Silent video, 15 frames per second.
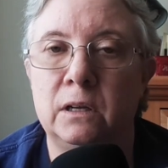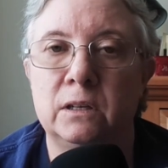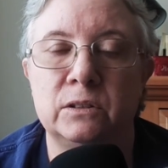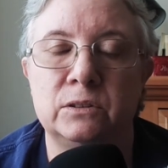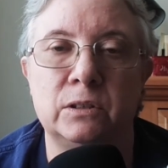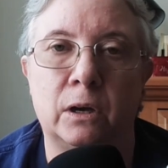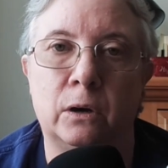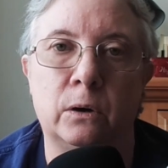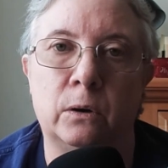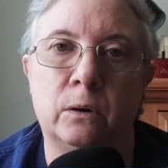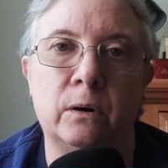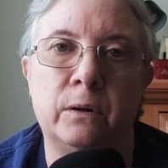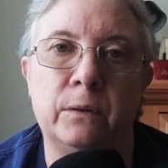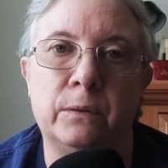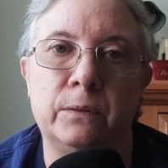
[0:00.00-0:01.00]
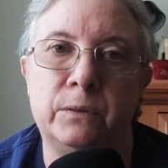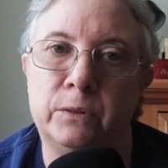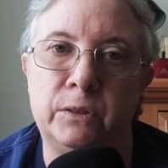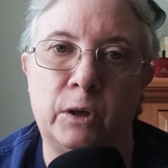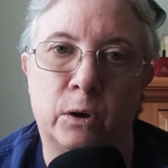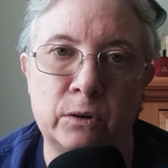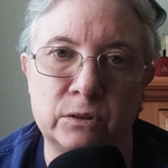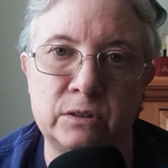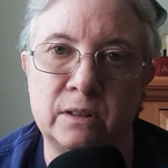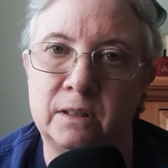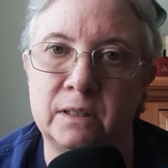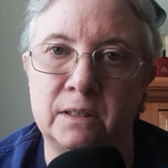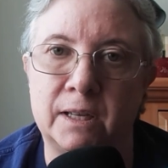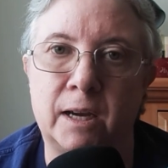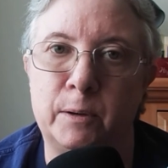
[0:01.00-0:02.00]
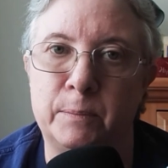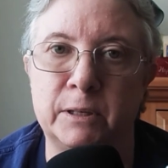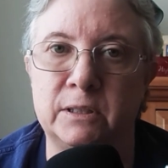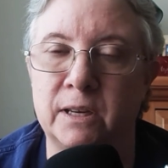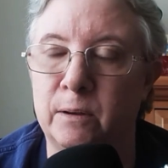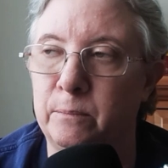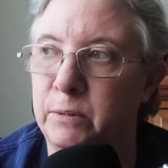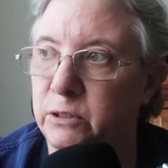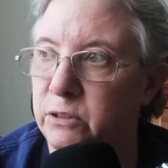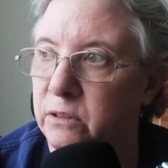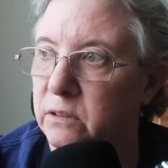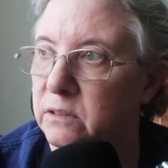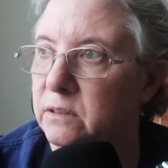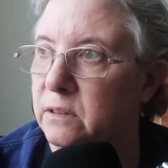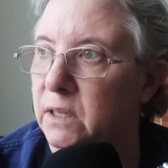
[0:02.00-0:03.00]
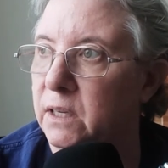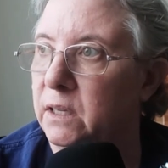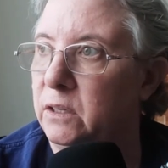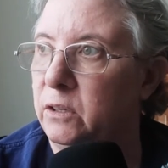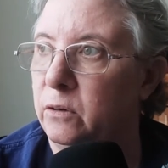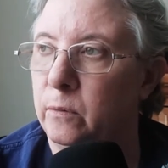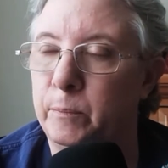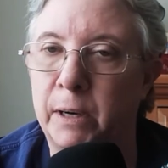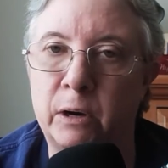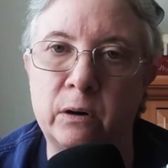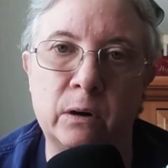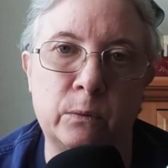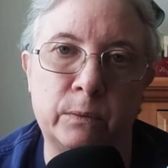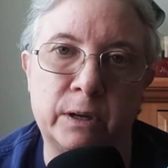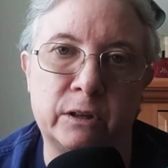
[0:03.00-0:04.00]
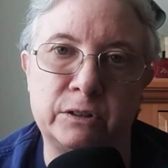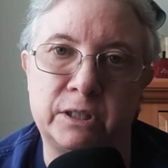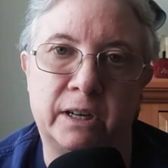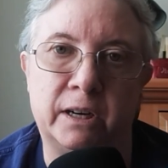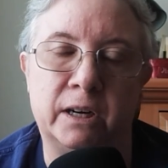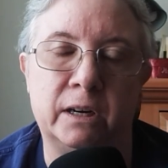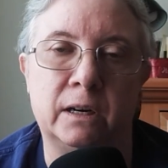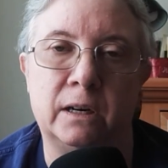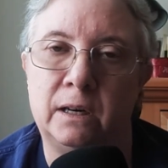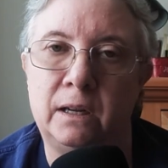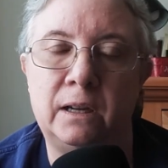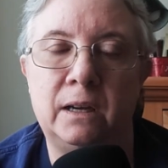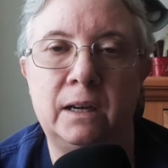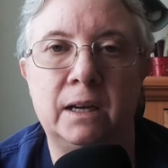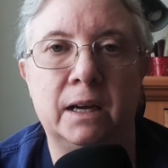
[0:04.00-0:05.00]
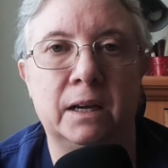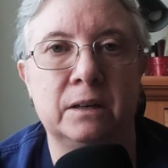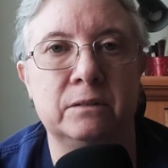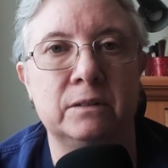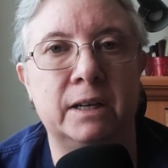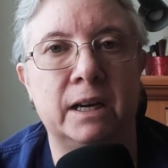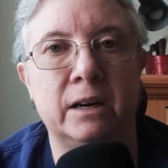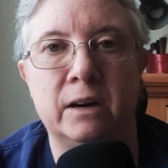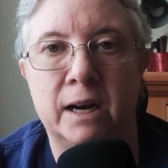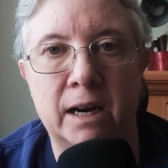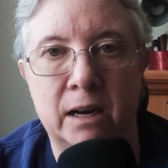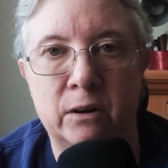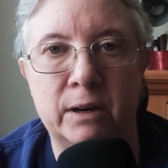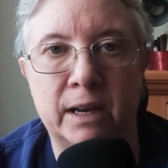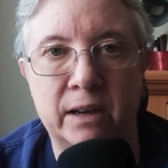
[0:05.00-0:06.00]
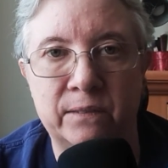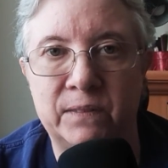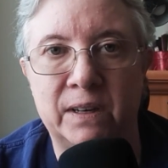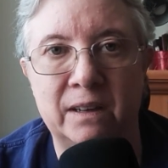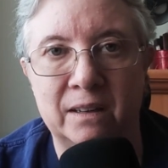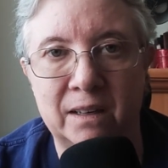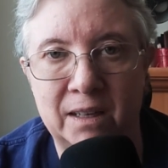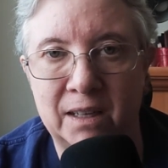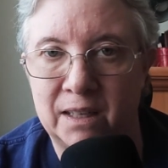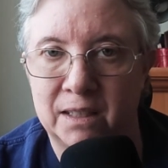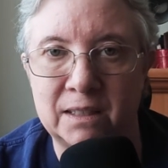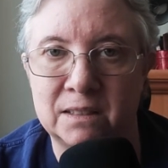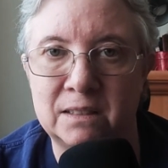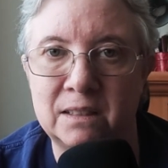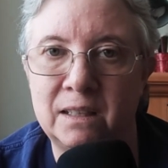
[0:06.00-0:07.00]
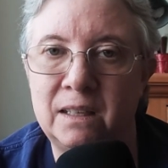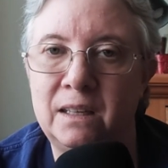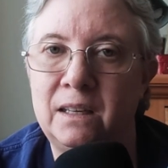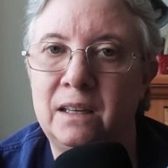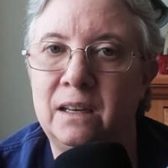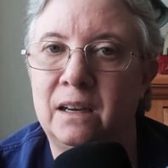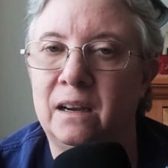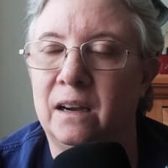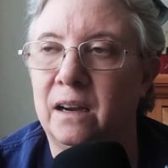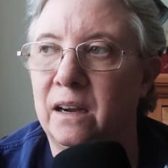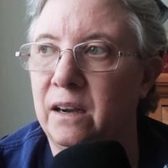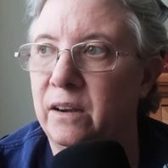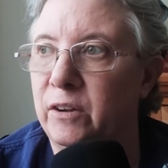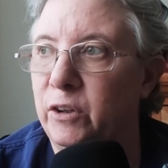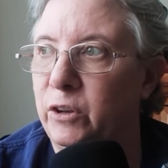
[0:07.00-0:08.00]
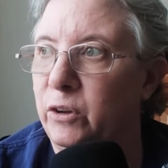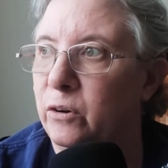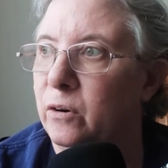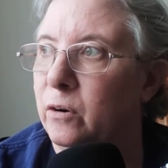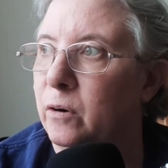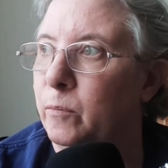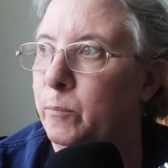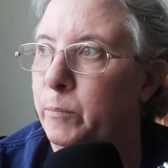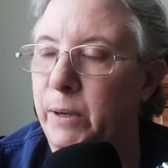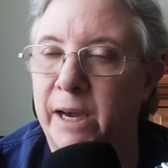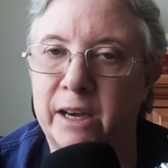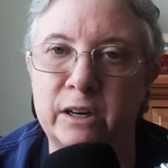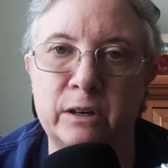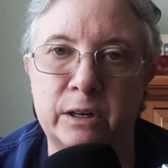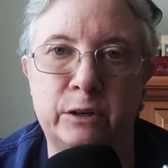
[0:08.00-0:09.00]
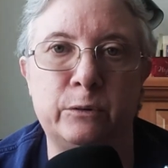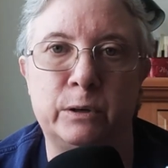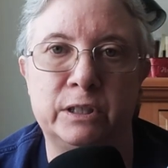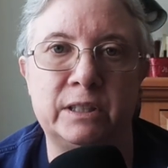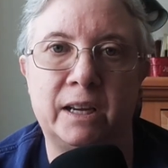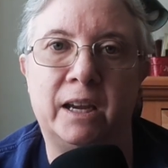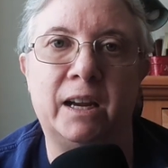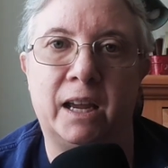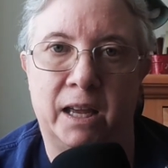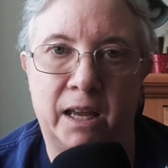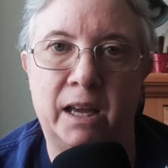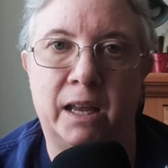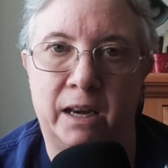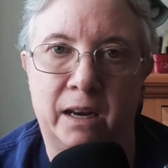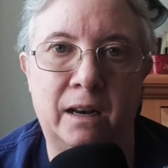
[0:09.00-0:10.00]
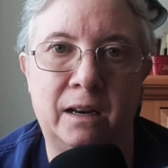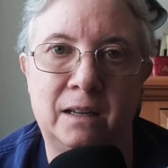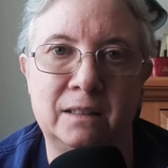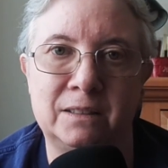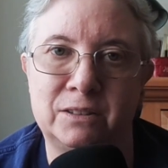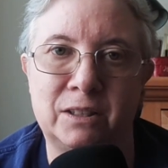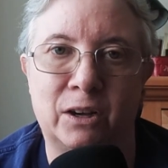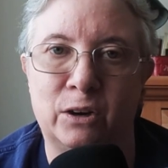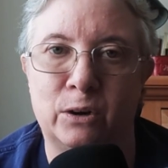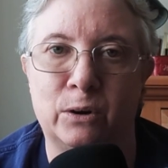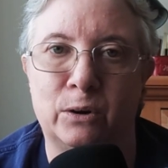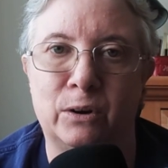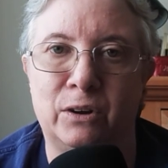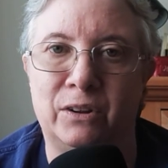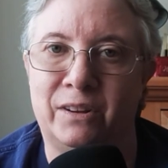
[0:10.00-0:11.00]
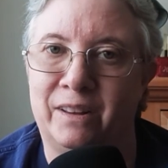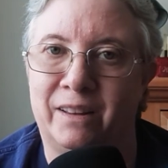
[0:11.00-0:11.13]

So those are the type of temperatures that your power wheelchair, I don't care how hefty it is, your battery would take a hit. So